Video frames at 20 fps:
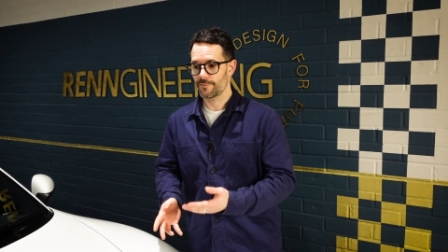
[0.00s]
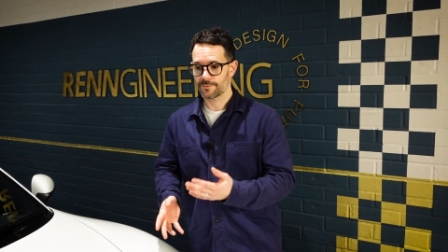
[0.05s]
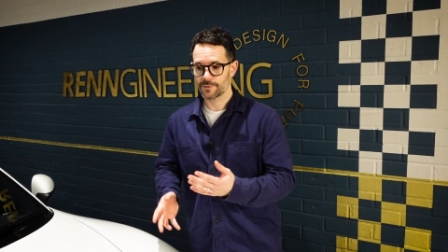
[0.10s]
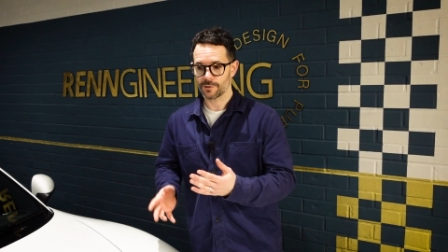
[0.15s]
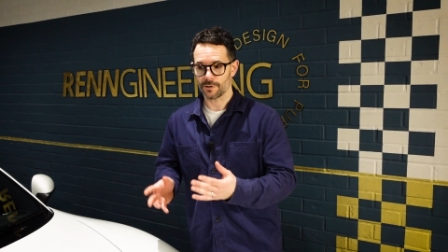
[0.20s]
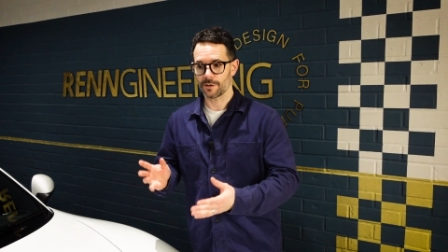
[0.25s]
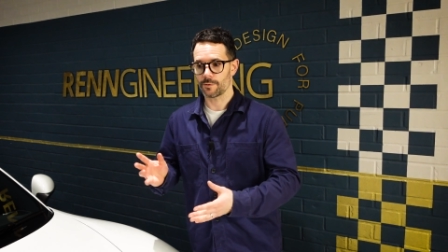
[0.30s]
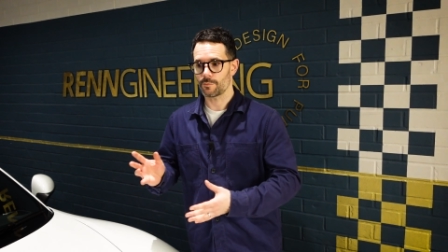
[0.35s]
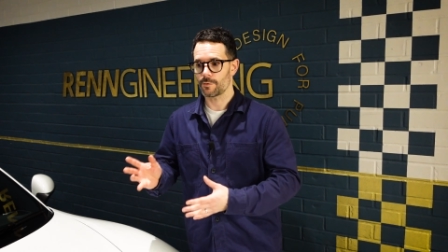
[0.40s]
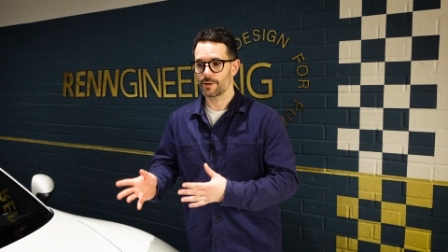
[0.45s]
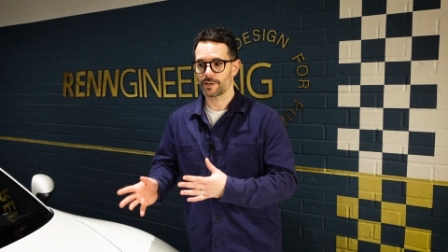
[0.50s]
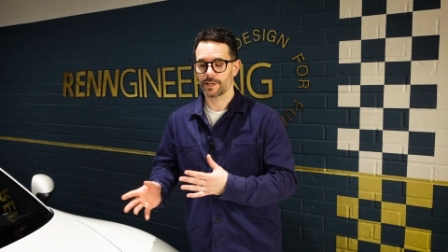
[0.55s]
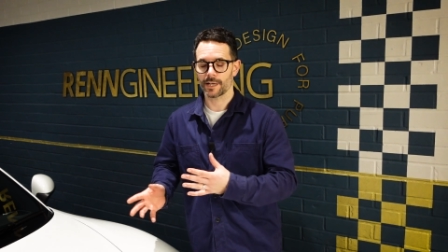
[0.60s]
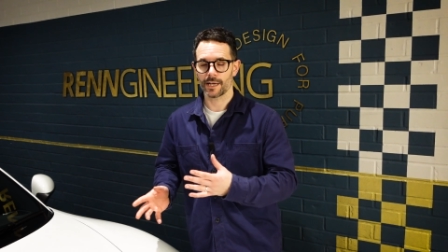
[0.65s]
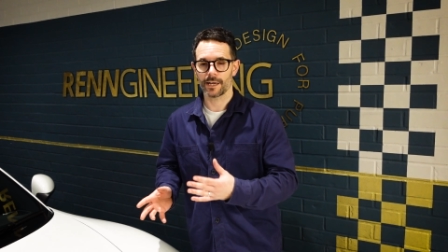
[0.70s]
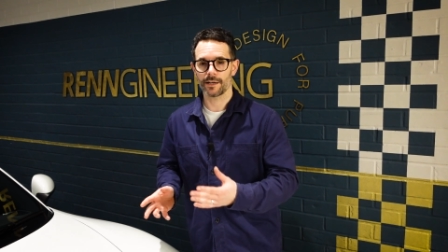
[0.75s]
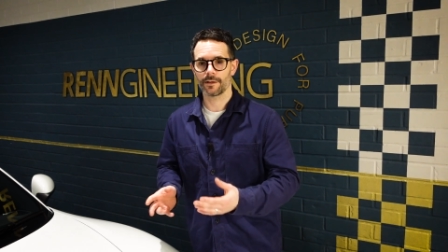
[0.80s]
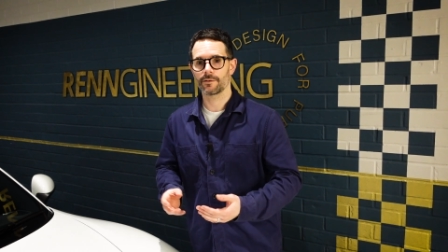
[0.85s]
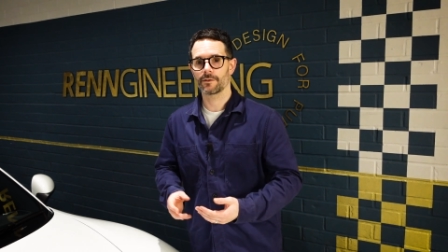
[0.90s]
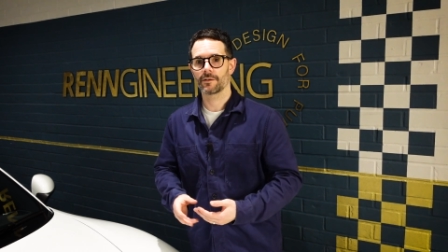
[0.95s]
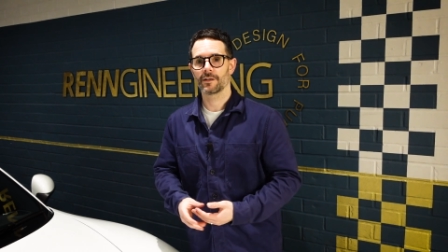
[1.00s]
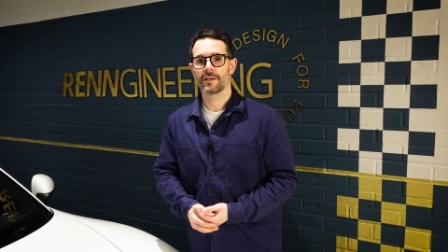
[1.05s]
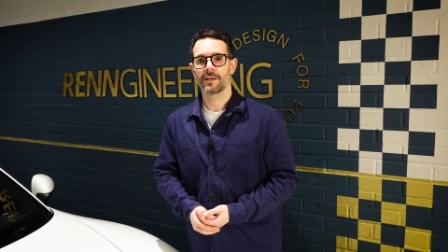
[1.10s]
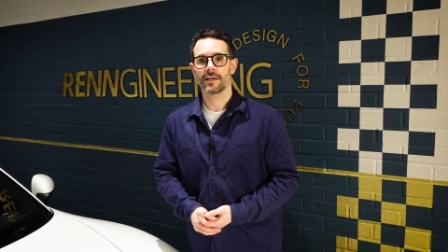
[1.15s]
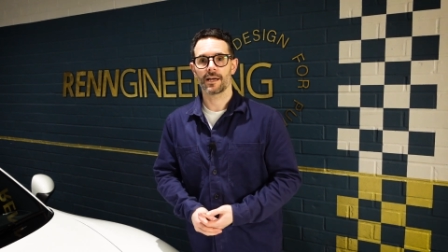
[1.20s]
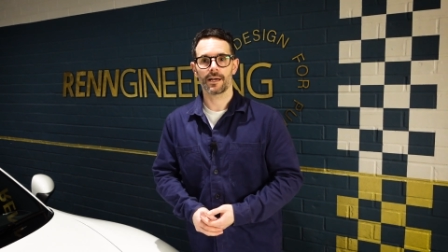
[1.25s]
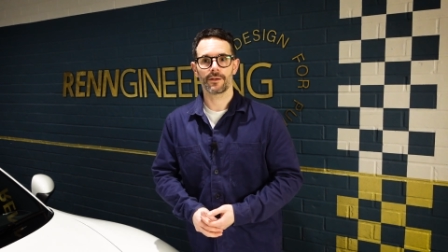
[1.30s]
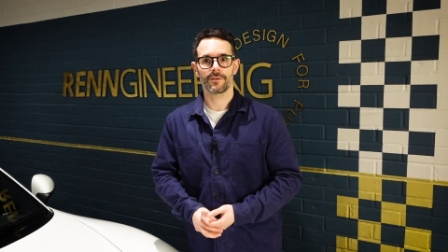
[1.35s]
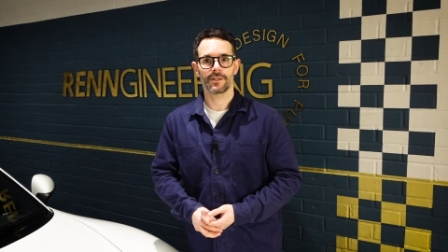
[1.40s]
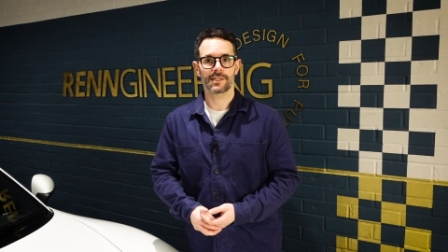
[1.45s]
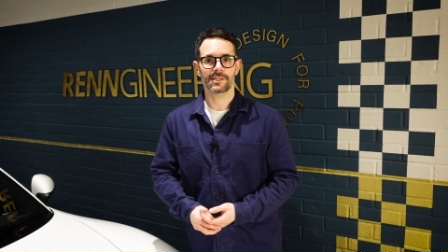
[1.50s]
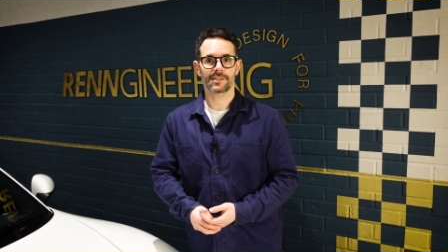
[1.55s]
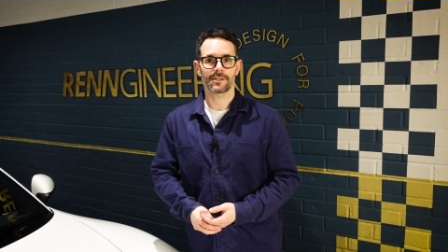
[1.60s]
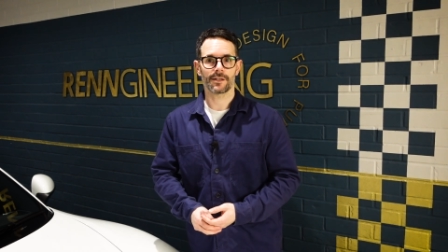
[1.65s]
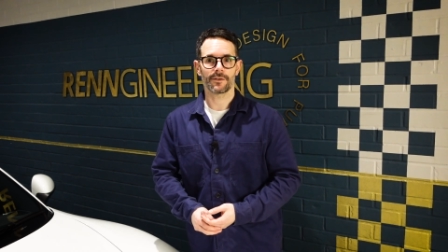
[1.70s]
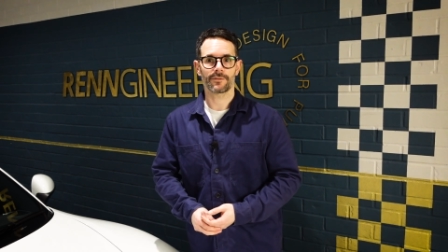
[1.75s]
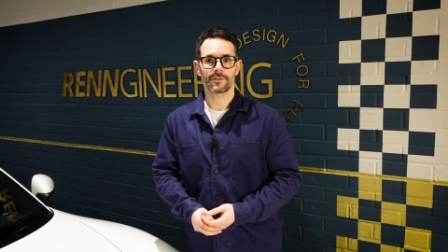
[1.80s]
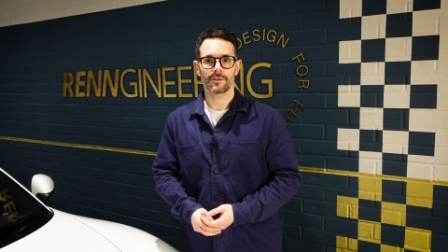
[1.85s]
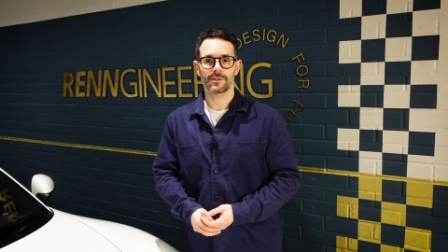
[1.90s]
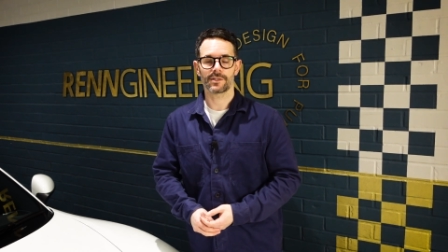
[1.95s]
trying to work out how this
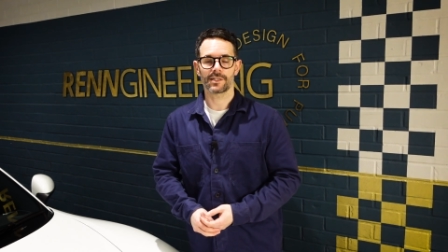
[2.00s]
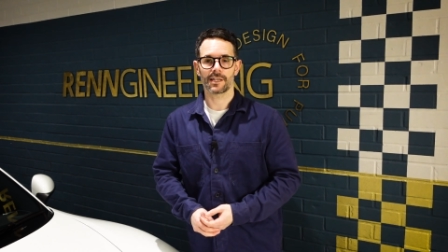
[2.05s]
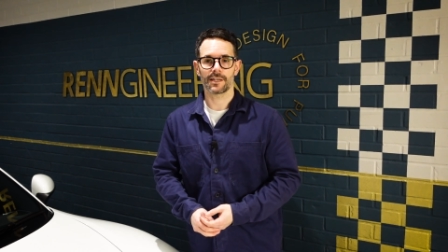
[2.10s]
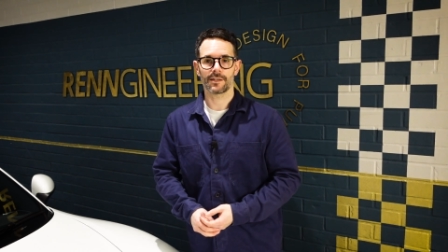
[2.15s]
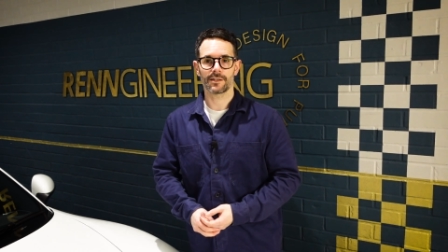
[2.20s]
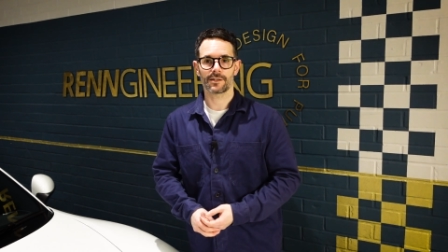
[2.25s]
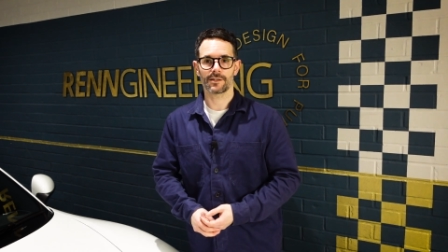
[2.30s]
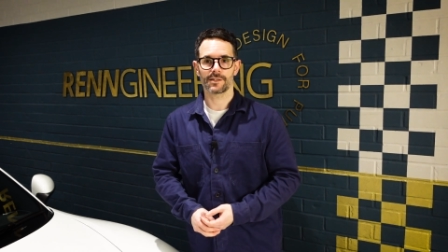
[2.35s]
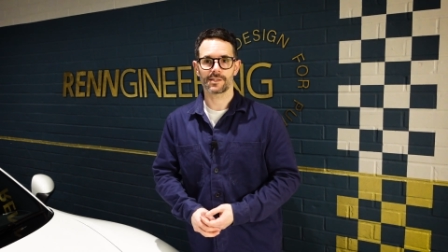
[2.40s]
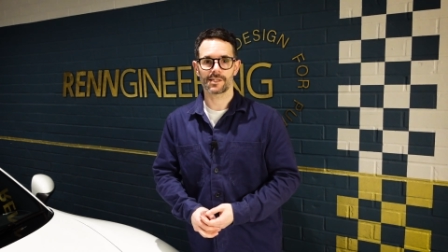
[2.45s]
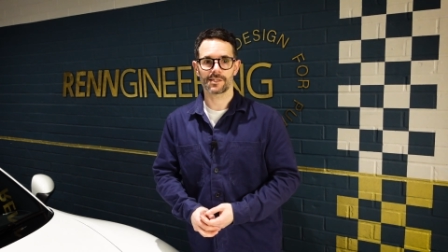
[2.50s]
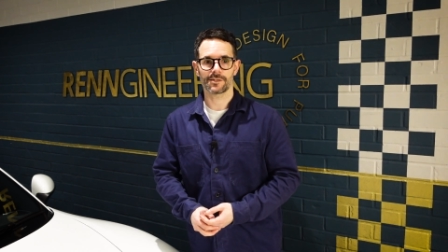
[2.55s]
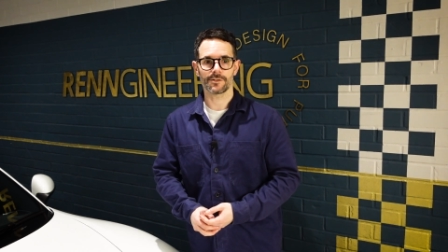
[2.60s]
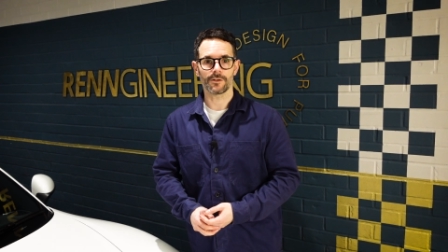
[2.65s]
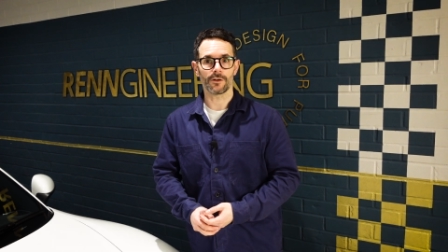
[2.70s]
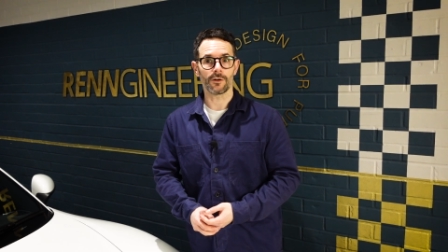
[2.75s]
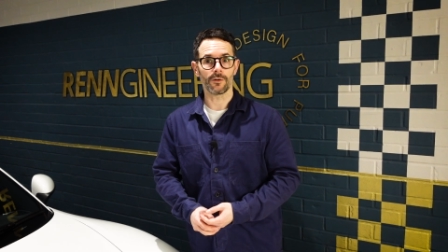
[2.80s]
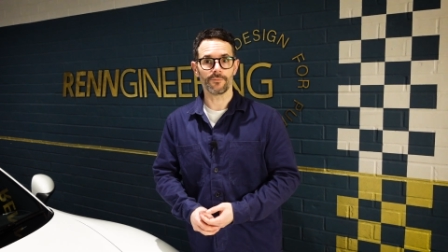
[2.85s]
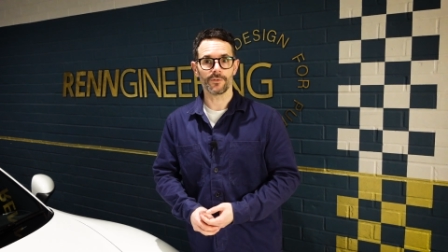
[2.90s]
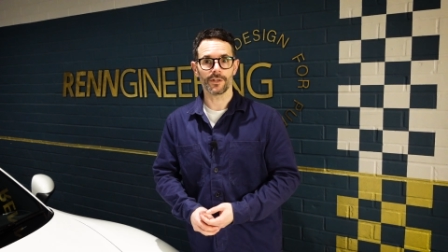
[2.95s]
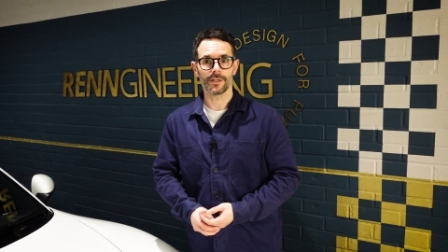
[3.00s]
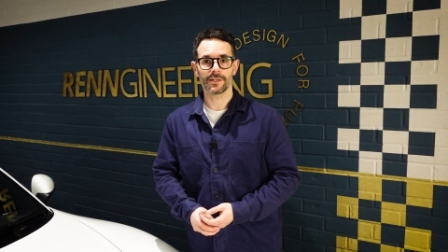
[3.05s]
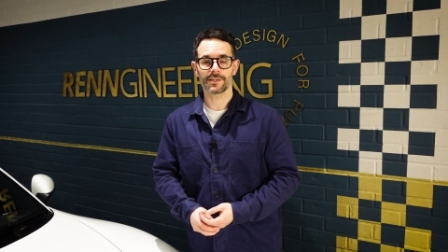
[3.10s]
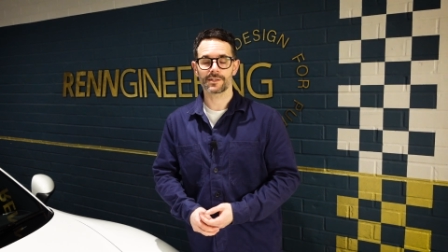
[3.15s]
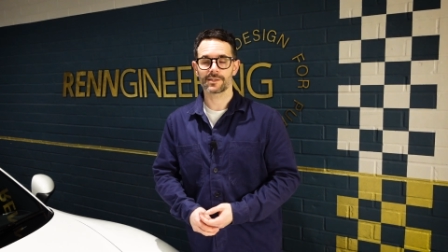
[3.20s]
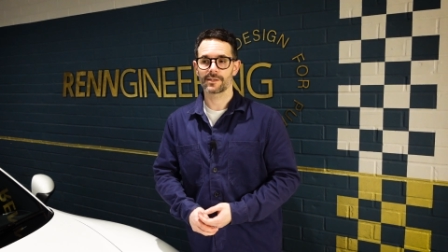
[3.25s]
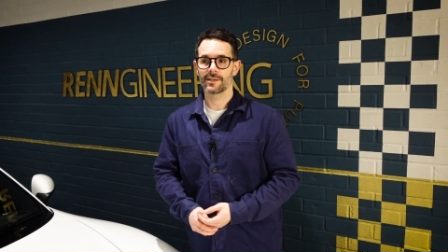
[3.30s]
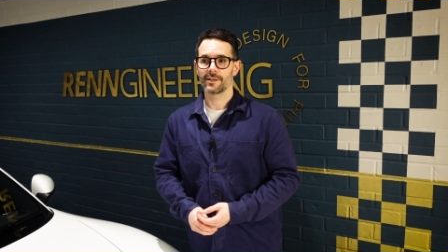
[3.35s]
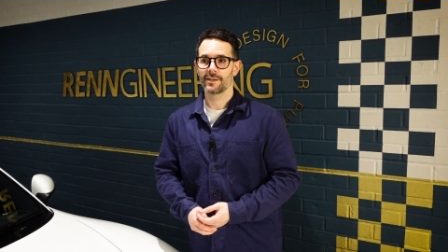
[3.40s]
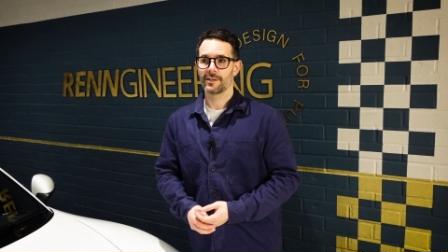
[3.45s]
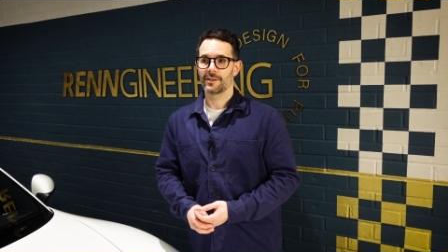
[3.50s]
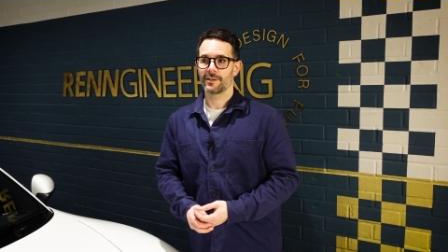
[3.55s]
stuff goes together, because it's not obvious.